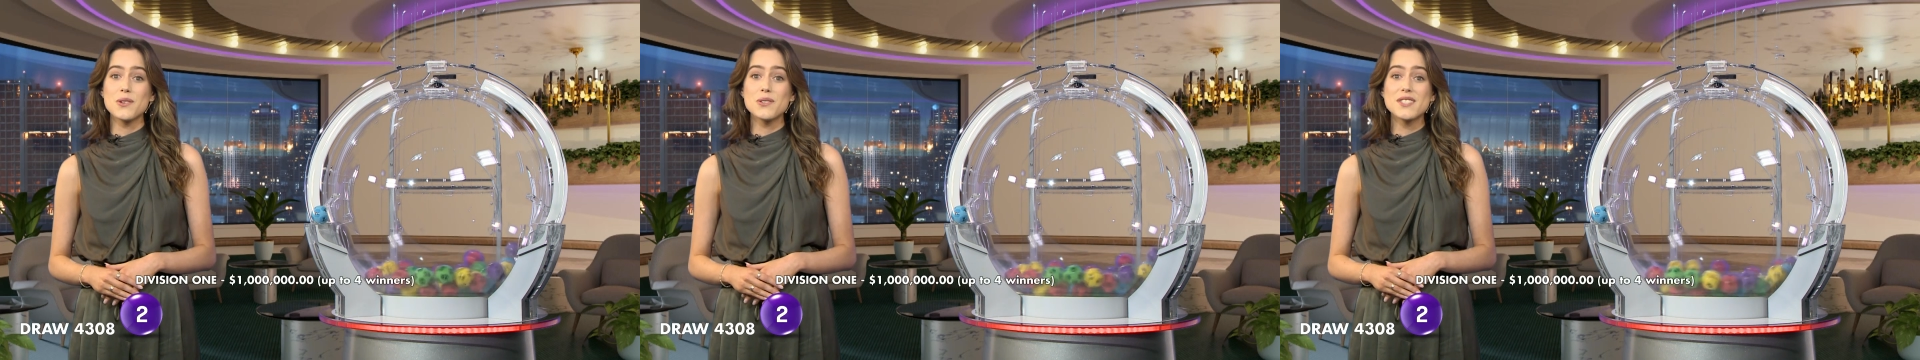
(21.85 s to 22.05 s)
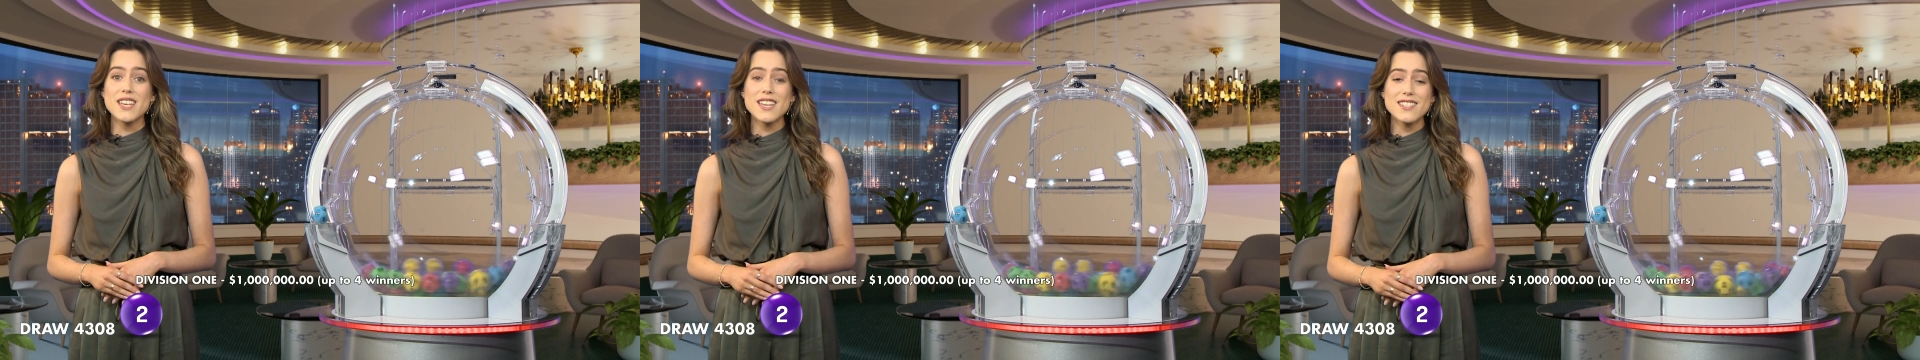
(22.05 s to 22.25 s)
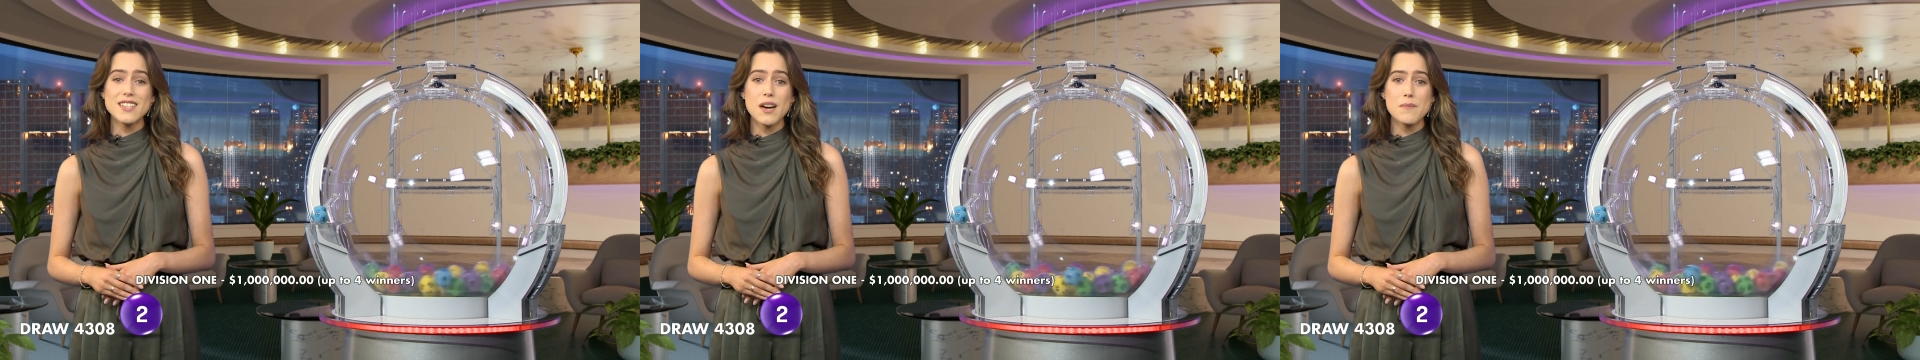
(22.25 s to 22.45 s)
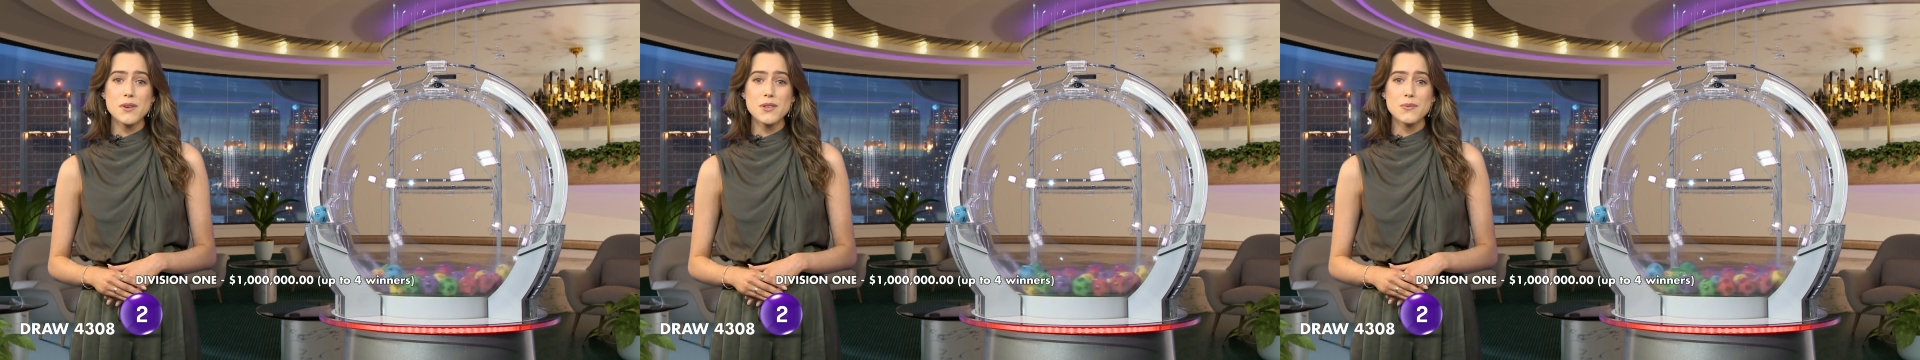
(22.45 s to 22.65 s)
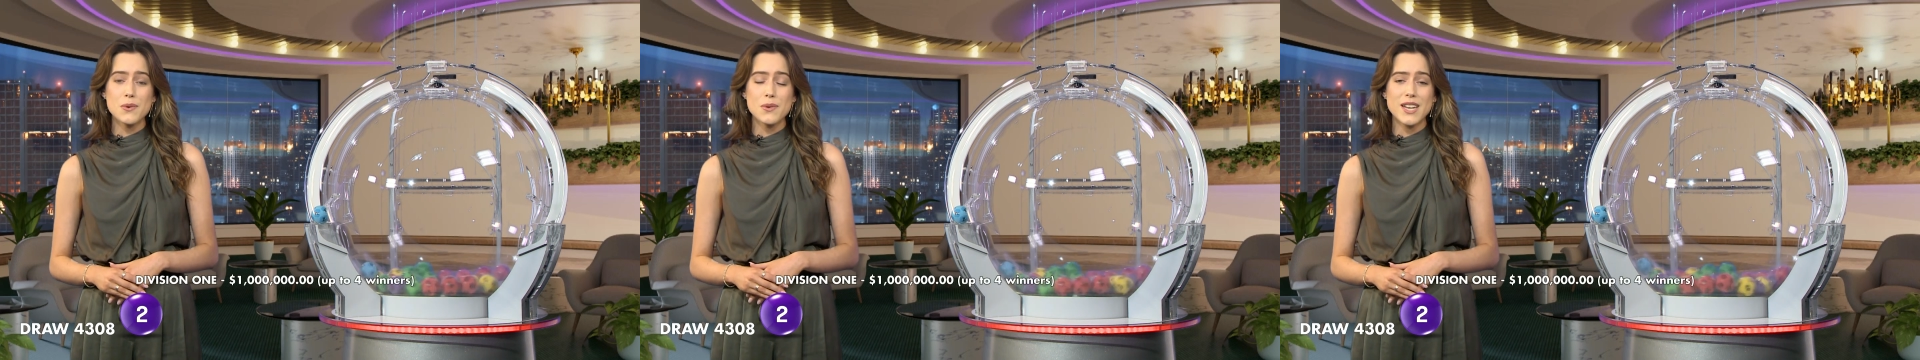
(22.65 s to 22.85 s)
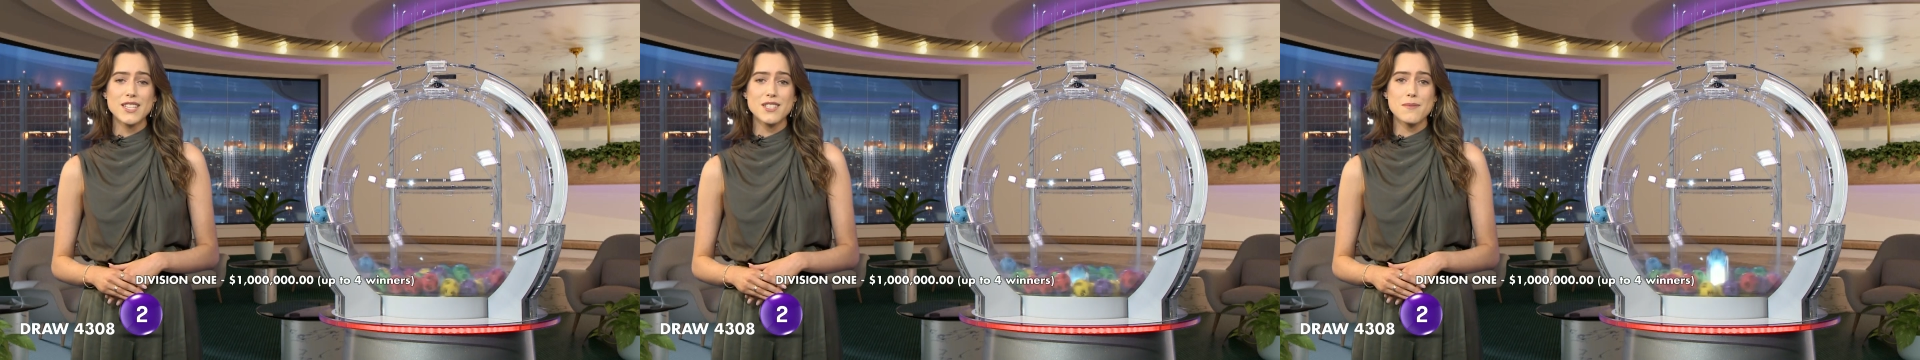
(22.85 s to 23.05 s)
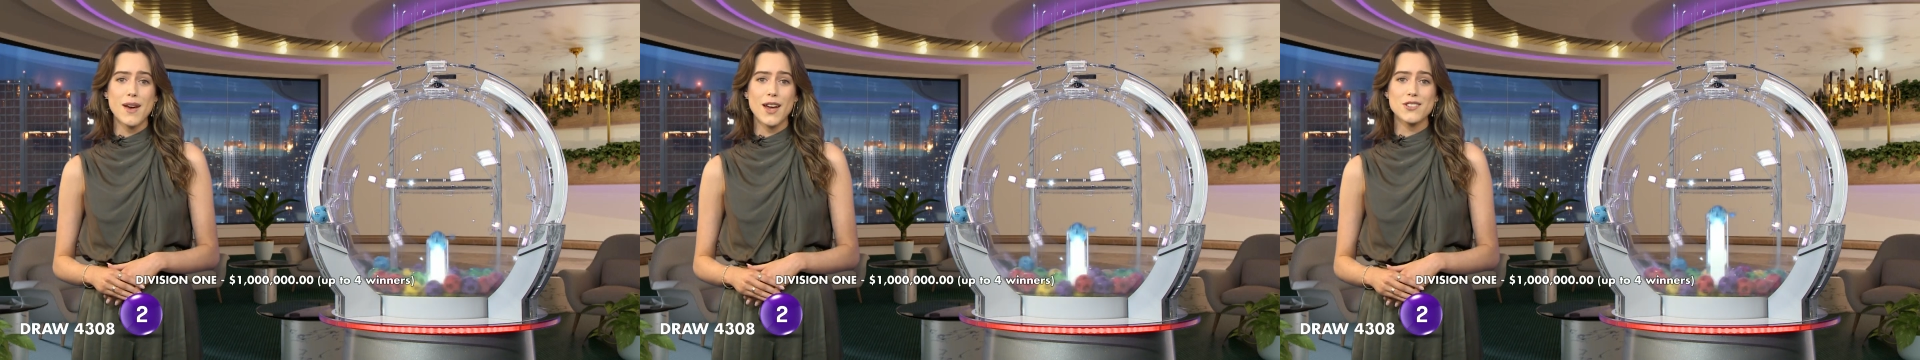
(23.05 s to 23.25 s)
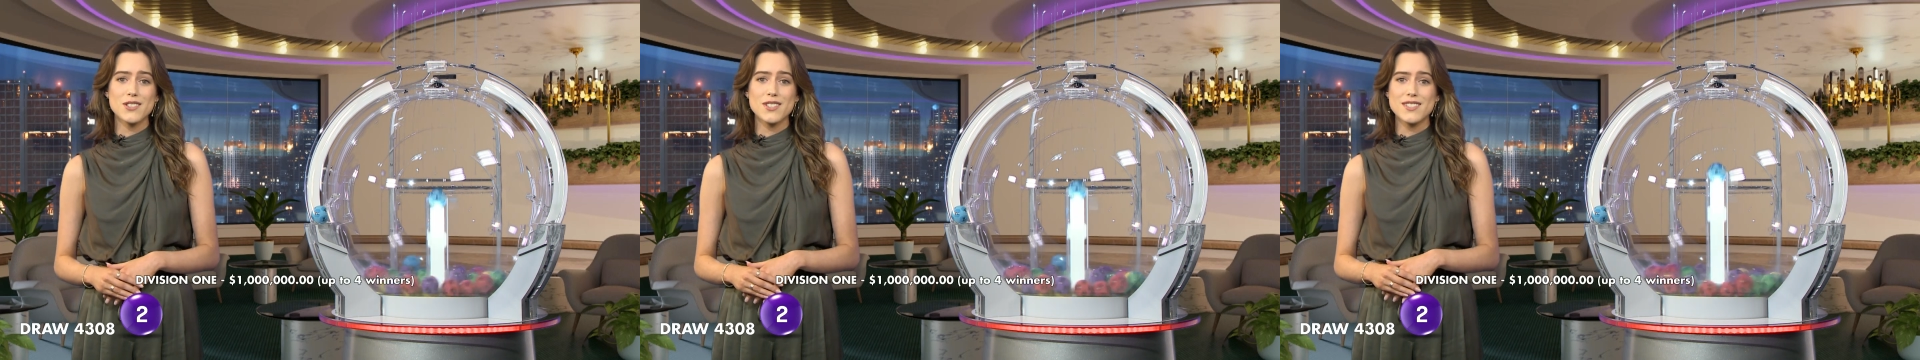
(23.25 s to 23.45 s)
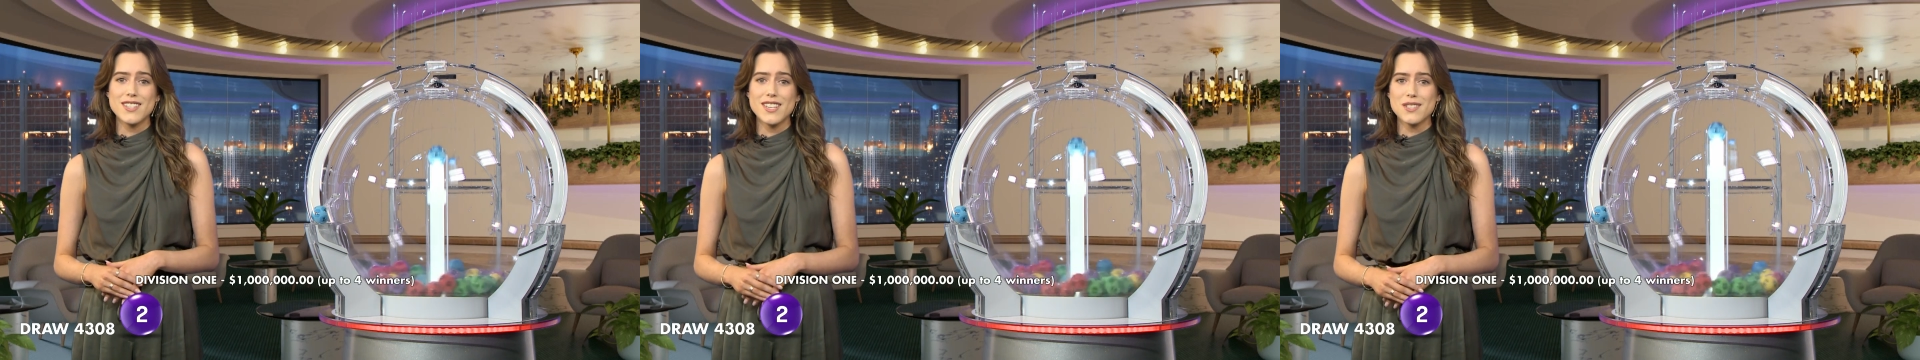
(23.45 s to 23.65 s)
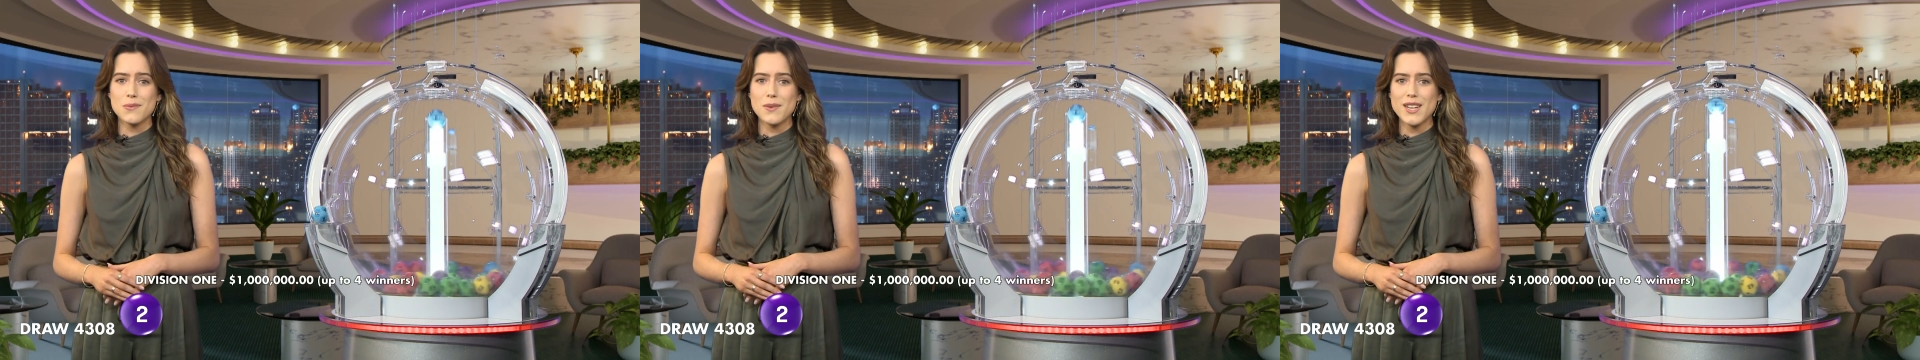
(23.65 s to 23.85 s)
your six numbers will need to match the
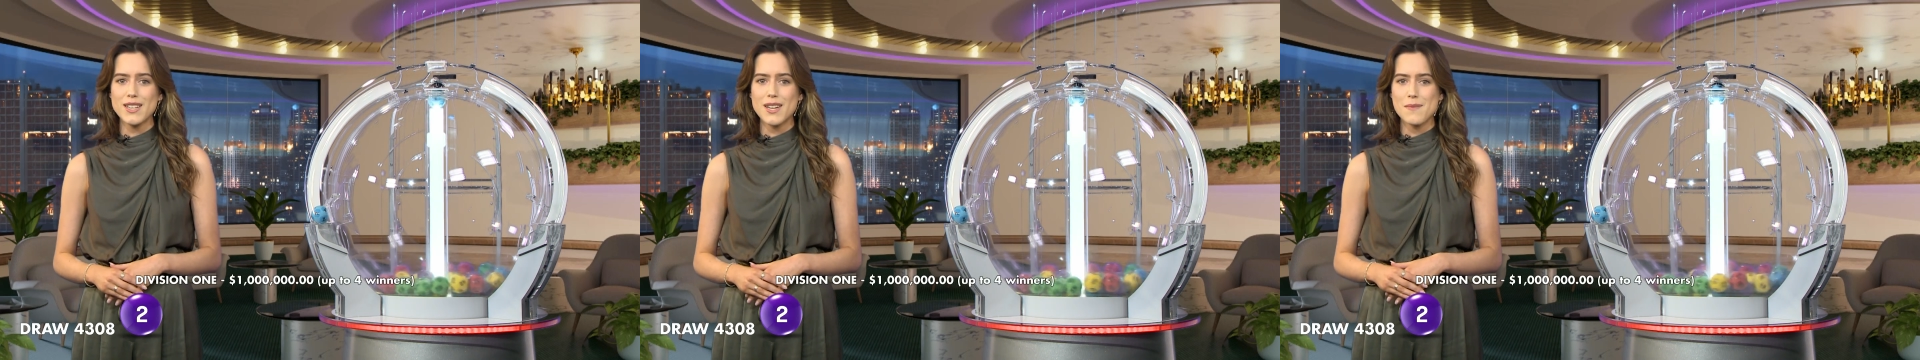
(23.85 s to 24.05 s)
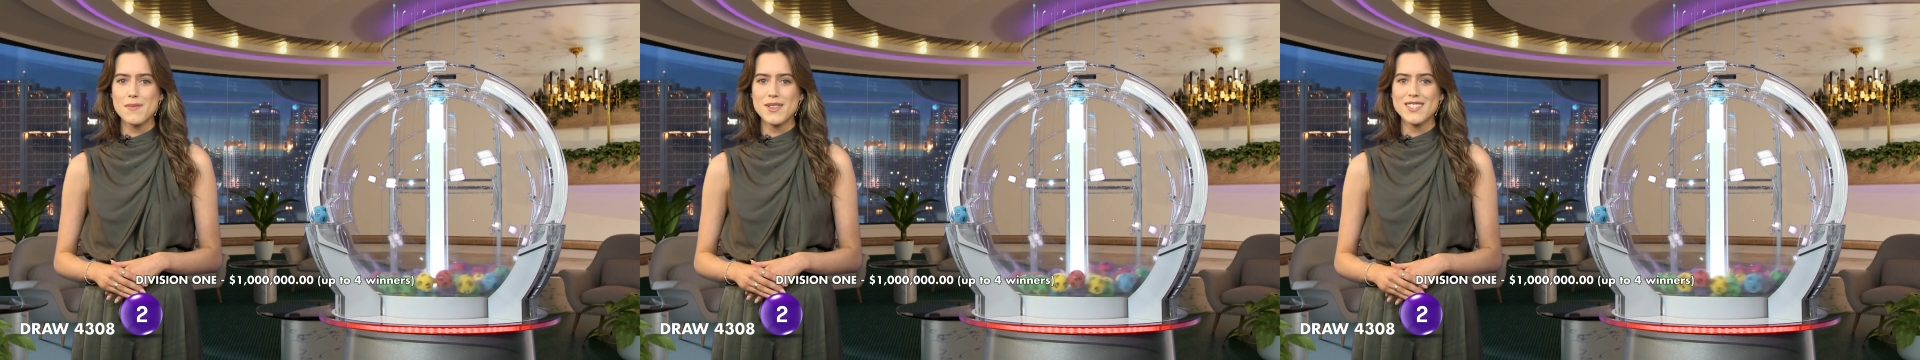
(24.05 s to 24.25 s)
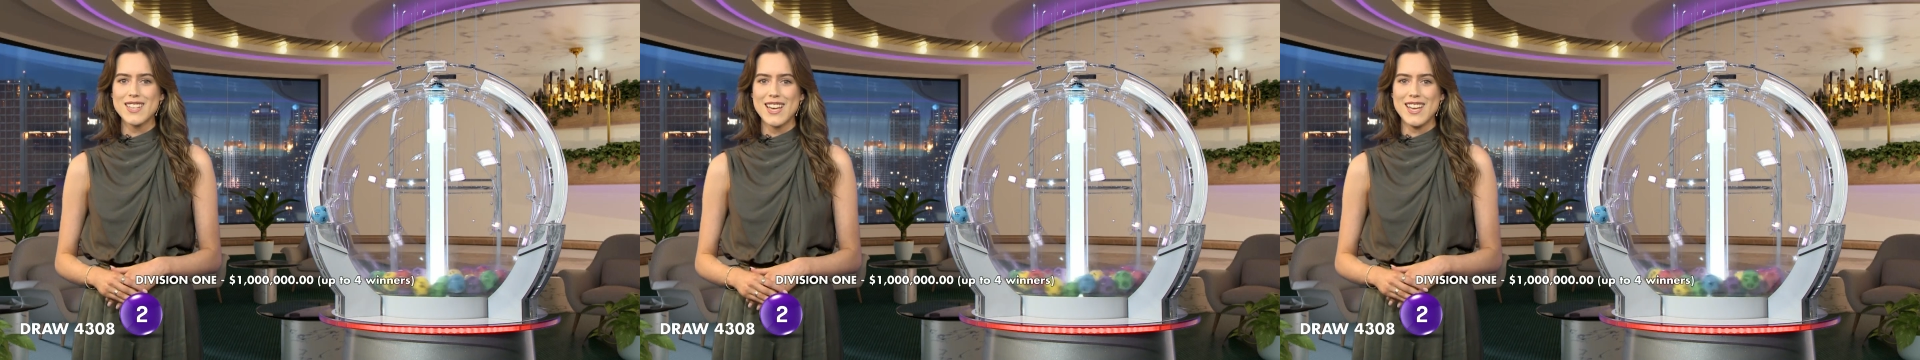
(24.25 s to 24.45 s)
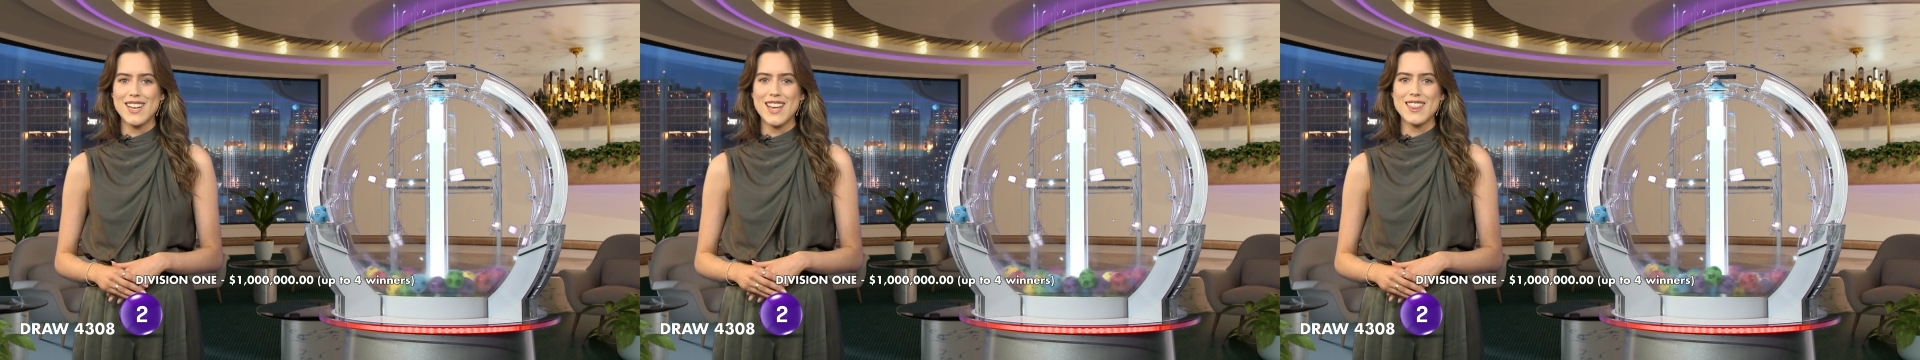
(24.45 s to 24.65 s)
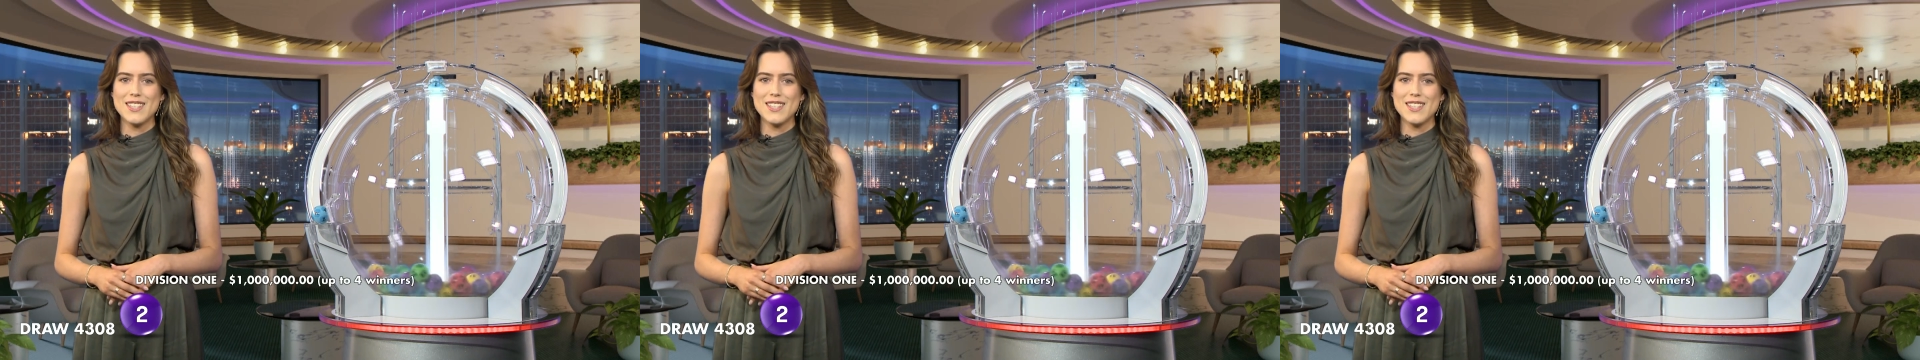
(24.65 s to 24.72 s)
six winning numbers in